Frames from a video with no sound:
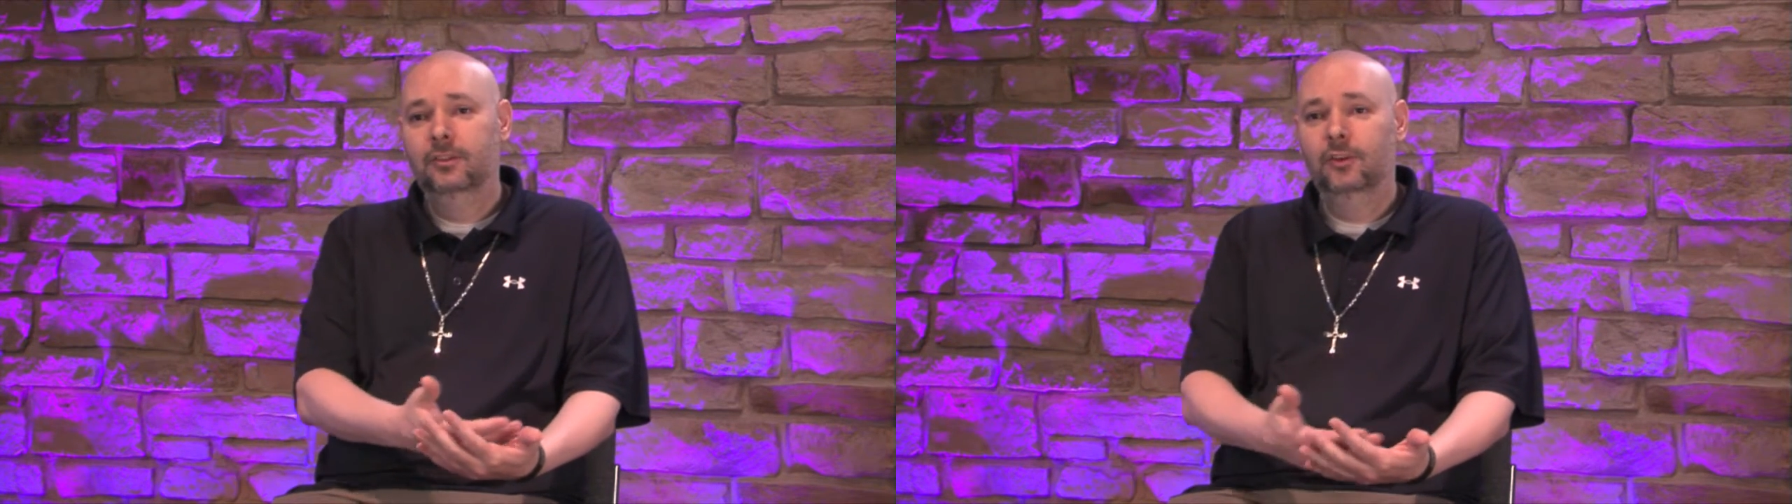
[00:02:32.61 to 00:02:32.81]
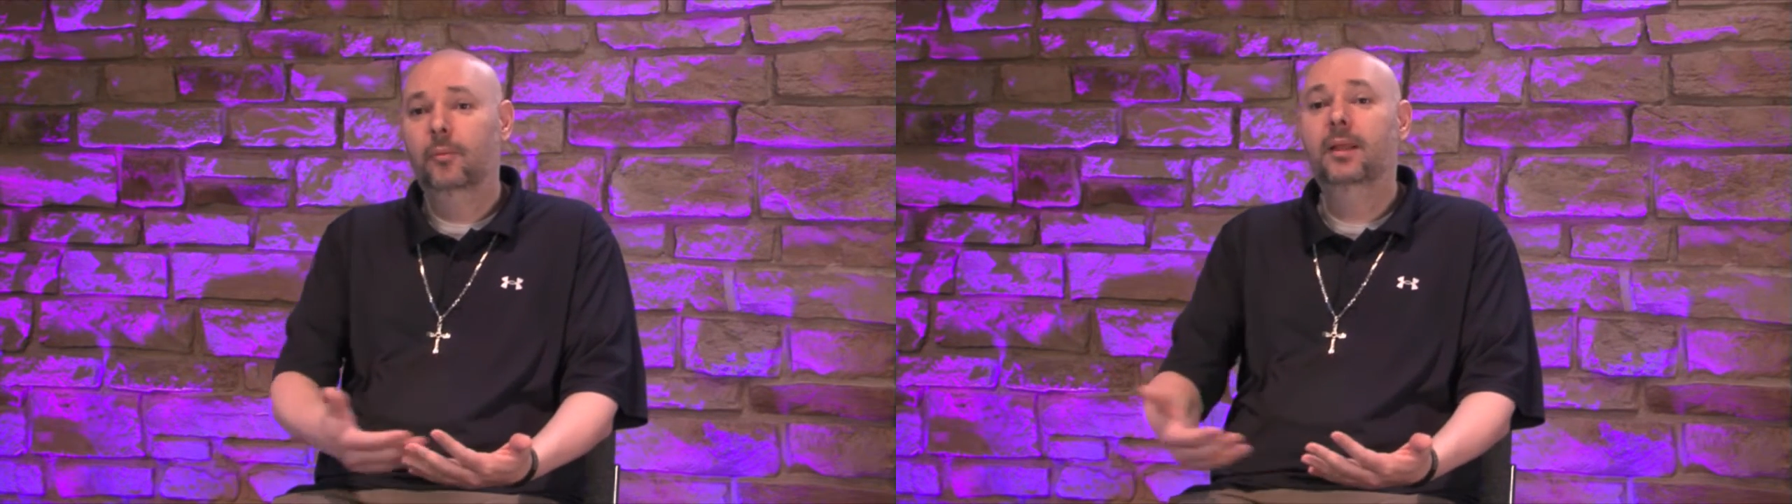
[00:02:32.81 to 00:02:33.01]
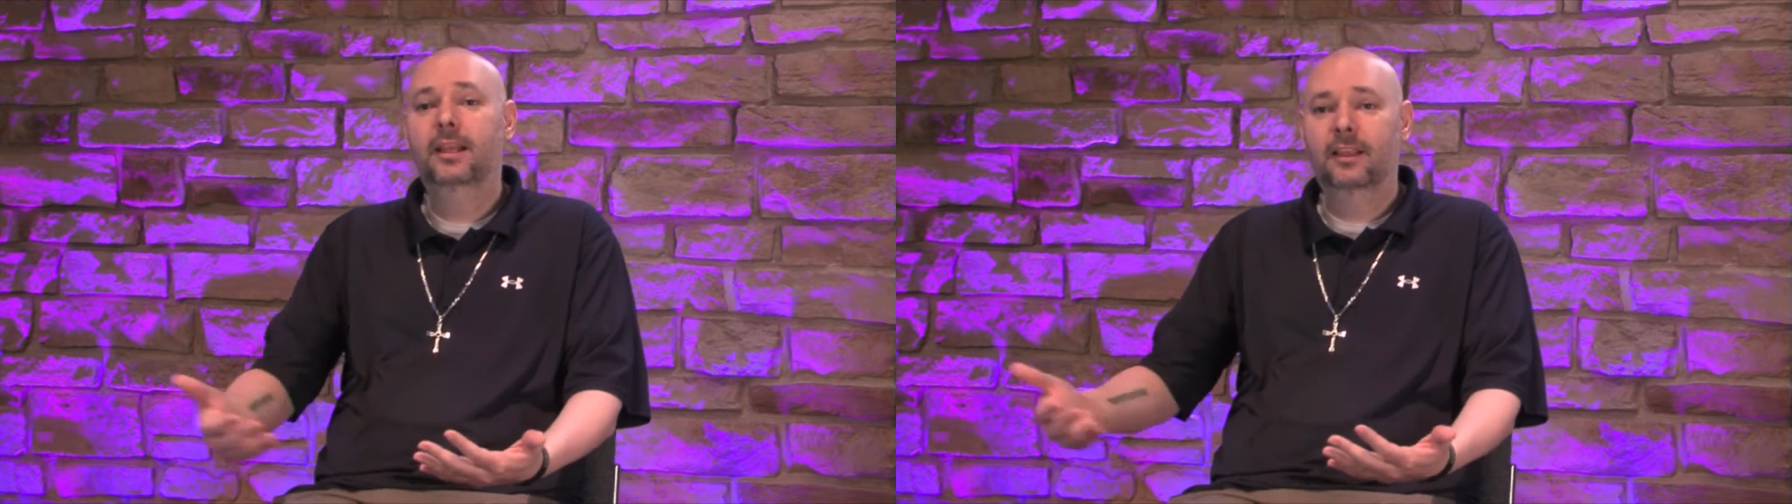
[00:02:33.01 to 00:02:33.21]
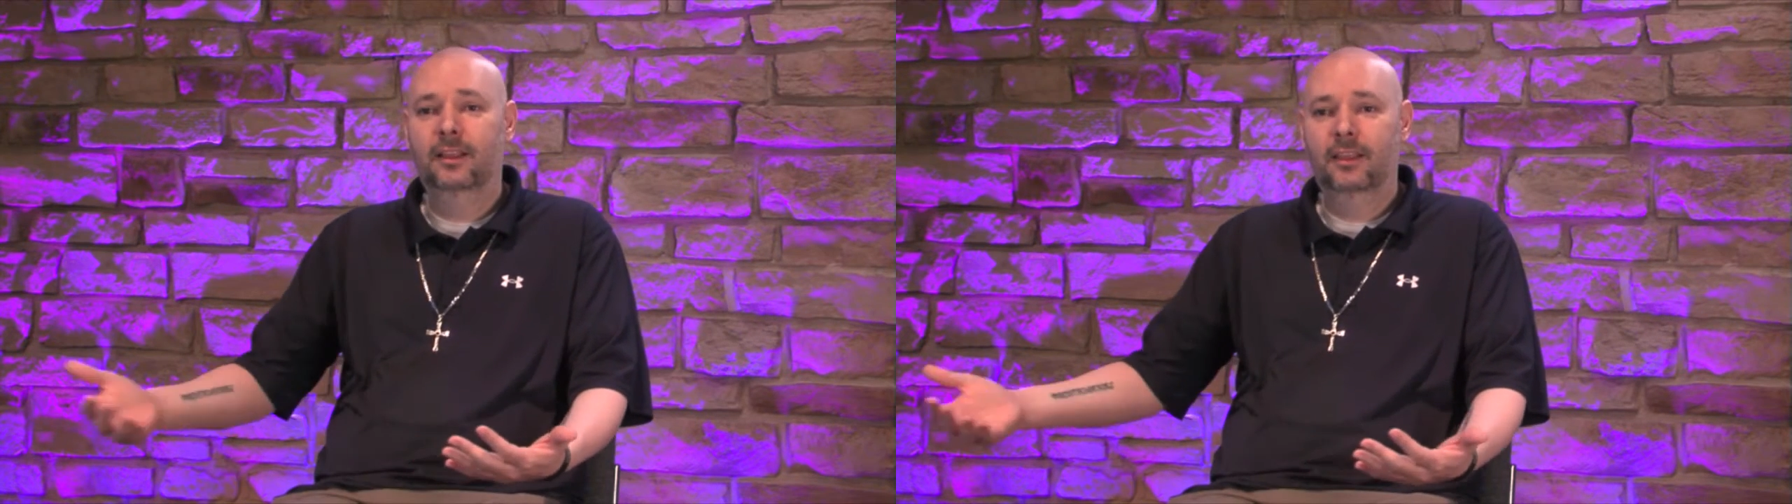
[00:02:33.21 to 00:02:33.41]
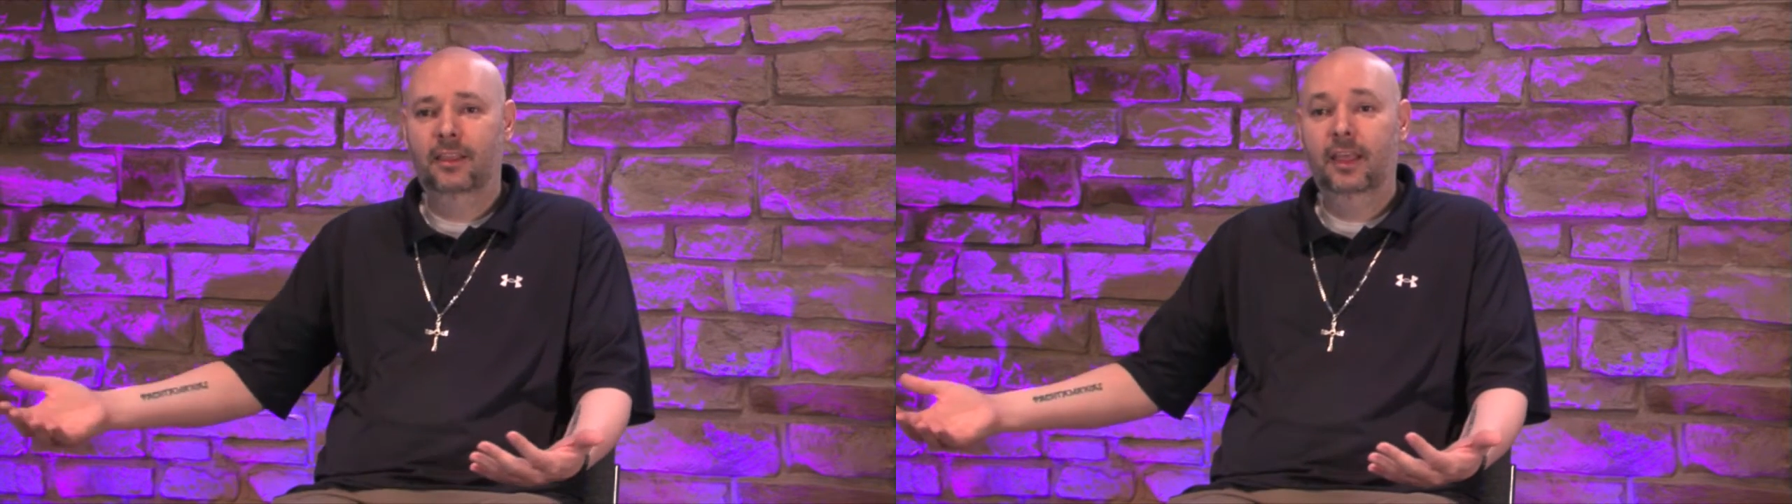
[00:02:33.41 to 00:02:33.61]
so many
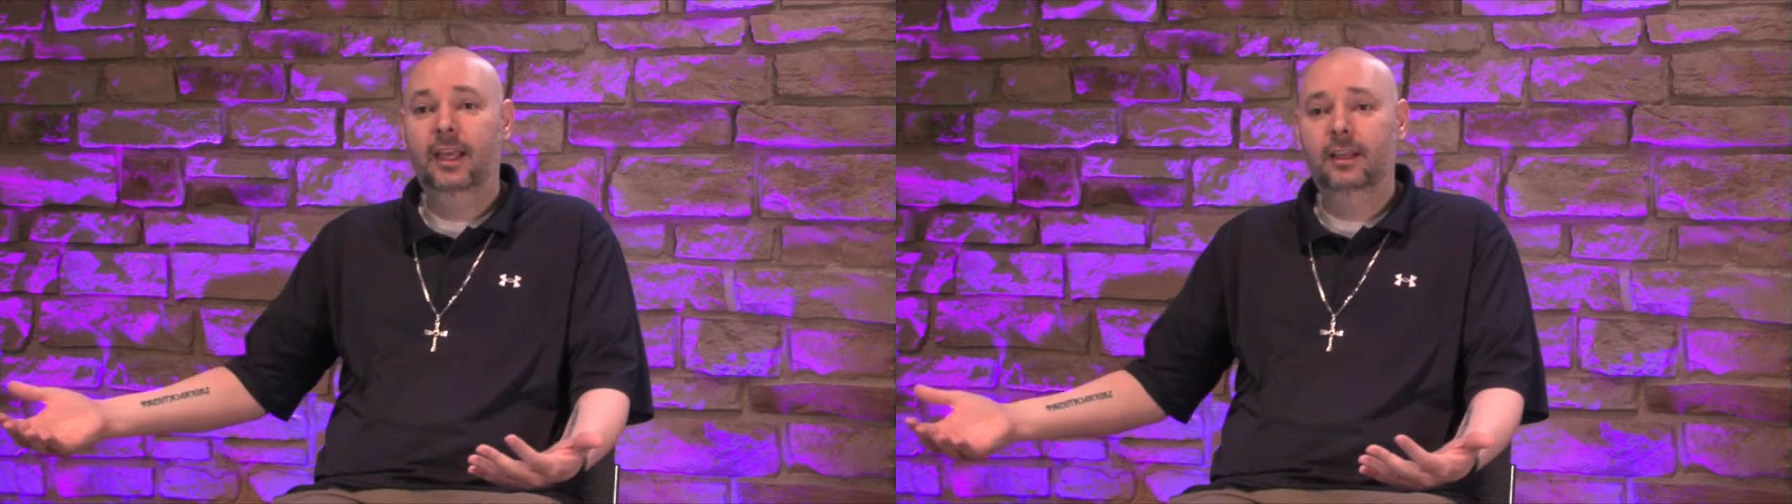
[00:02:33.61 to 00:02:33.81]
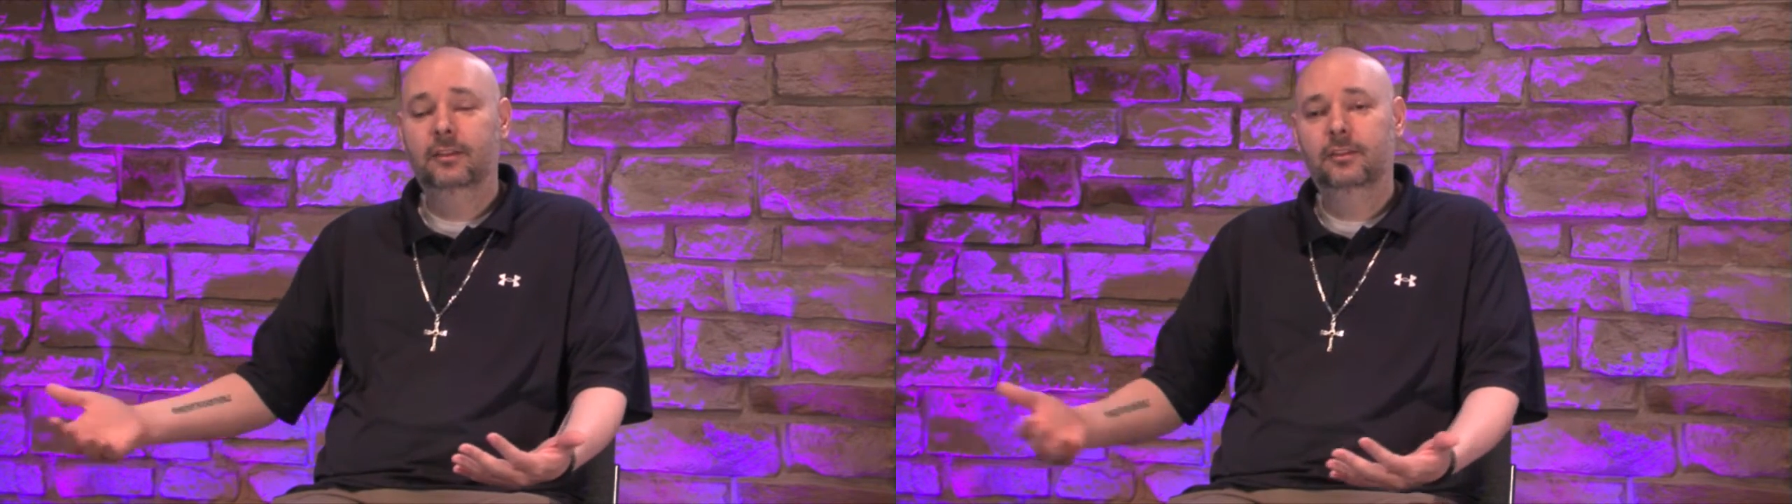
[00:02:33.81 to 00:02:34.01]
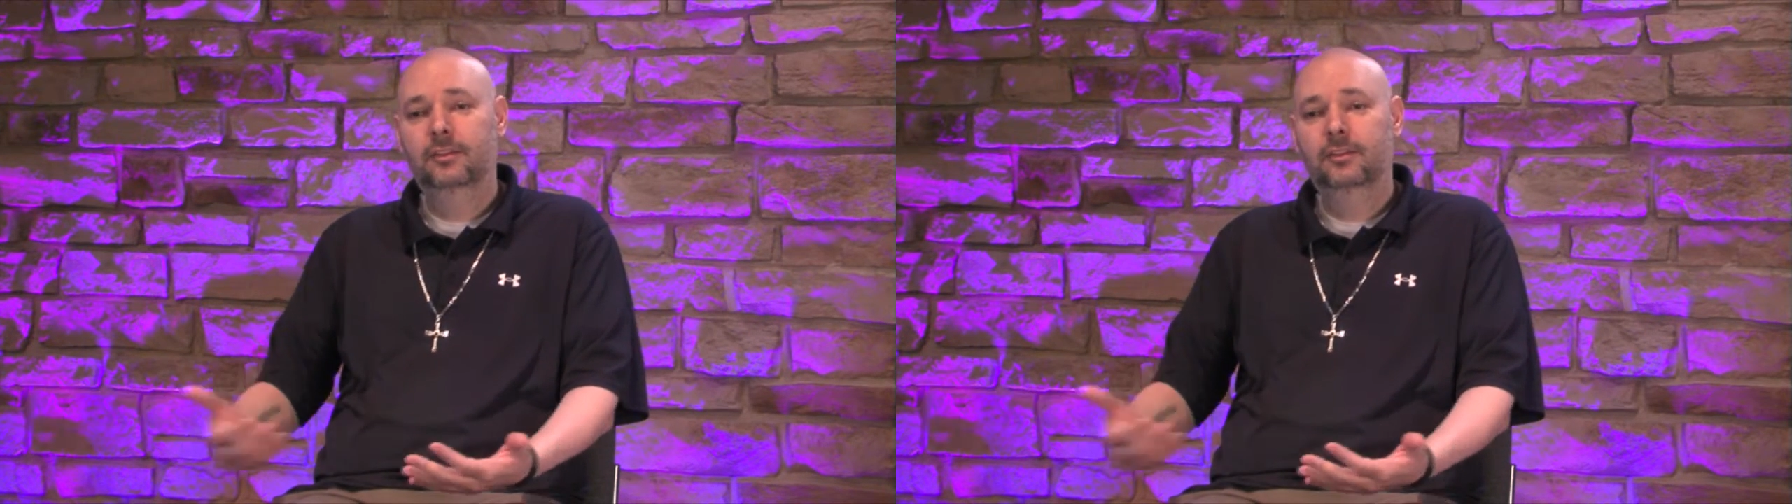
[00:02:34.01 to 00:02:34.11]
things